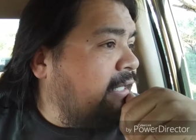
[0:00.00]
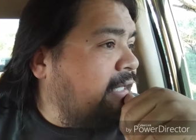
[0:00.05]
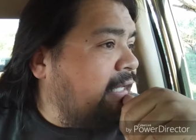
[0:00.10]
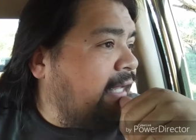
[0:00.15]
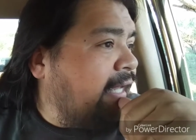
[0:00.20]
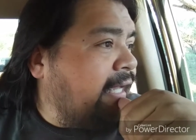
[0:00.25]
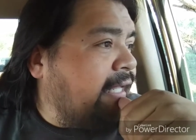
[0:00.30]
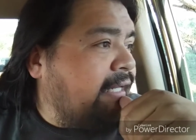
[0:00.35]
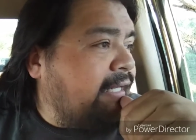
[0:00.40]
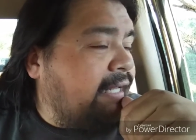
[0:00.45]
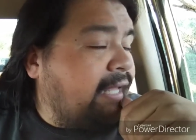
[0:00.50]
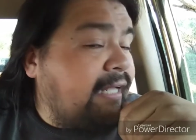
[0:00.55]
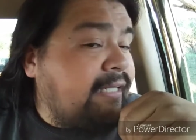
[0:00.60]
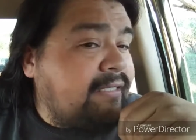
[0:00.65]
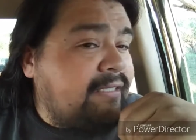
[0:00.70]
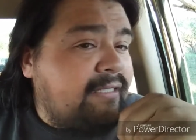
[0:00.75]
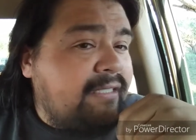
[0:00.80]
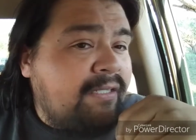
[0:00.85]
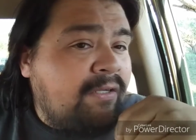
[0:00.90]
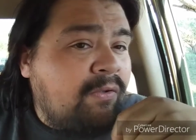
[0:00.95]
And that's
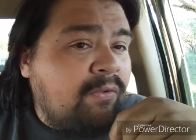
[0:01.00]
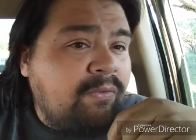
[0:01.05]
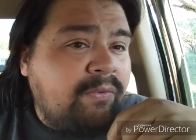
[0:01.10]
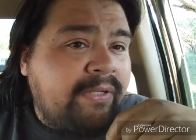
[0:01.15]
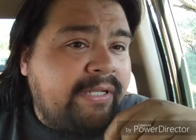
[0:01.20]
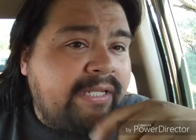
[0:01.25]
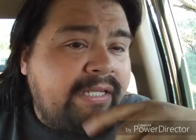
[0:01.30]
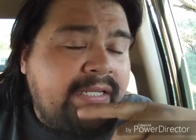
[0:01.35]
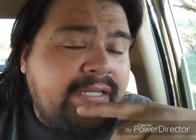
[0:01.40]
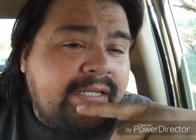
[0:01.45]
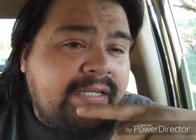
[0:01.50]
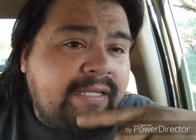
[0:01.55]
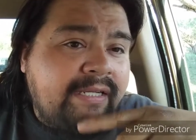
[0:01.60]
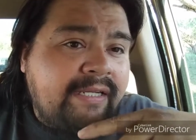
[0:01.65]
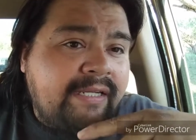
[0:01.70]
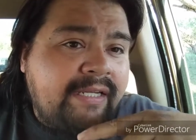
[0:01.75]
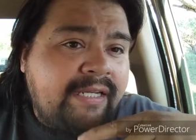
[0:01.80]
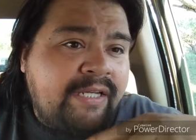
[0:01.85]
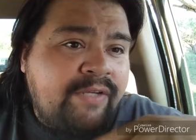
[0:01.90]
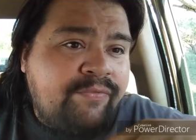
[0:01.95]
the whole key.
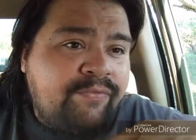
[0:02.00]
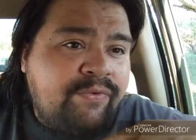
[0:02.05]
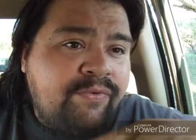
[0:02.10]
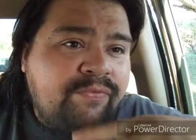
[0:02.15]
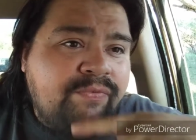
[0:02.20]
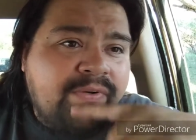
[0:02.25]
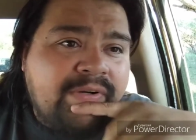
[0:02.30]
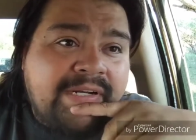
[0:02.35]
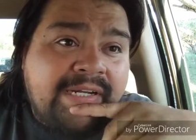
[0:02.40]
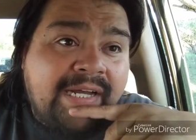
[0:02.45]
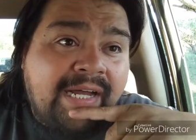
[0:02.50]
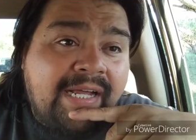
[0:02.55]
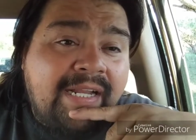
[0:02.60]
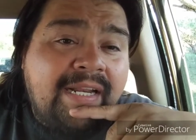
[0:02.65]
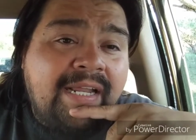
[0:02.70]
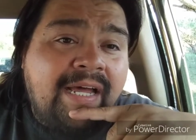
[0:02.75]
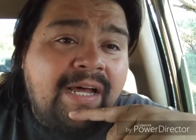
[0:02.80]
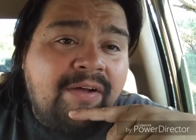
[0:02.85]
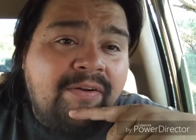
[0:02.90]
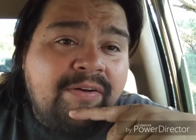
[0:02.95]
If you forgot
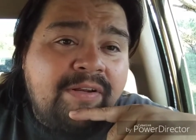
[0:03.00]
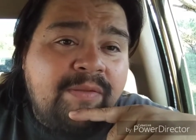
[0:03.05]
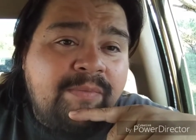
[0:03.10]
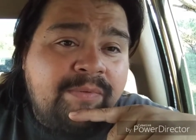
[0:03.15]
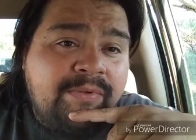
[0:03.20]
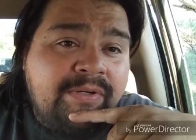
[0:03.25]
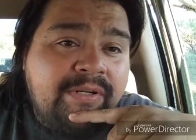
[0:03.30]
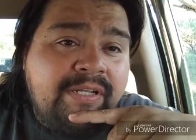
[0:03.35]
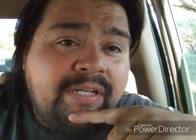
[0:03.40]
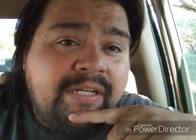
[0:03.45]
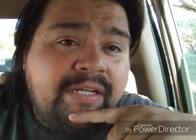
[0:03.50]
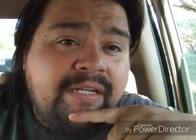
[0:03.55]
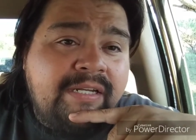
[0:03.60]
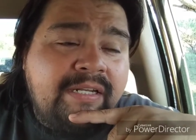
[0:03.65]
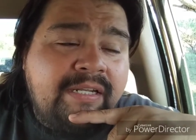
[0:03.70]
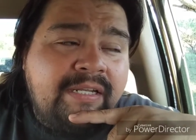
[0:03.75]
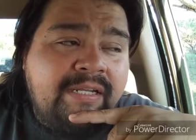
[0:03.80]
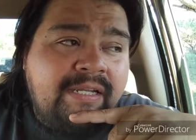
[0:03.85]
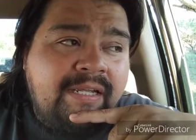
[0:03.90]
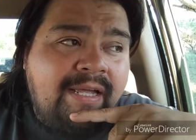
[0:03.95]
how to communicate,
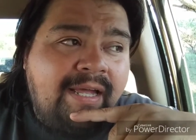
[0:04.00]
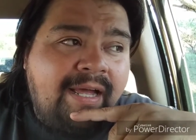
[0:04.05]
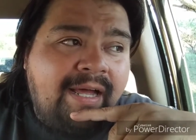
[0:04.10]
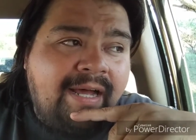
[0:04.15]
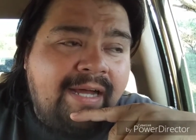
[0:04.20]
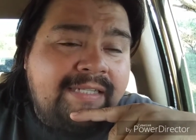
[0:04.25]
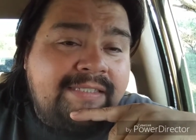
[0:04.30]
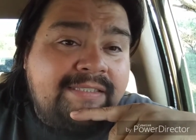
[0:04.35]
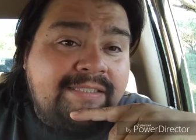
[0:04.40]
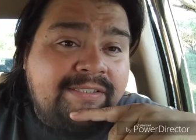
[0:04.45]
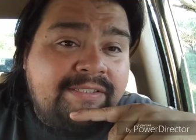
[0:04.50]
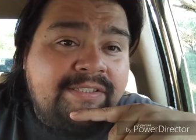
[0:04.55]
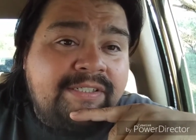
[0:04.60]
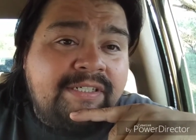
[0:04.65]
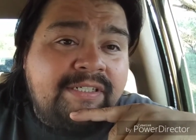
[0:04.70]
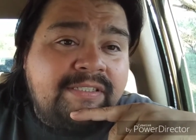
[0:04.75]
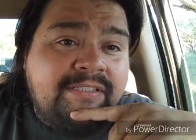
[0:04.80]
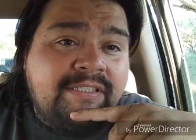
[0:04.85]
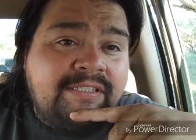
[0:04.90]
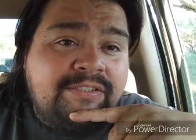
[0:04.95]
I
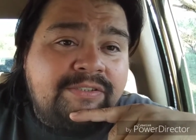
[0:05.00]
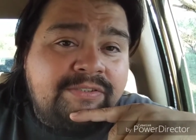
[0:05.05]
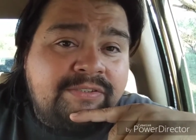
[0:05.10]
suggest that you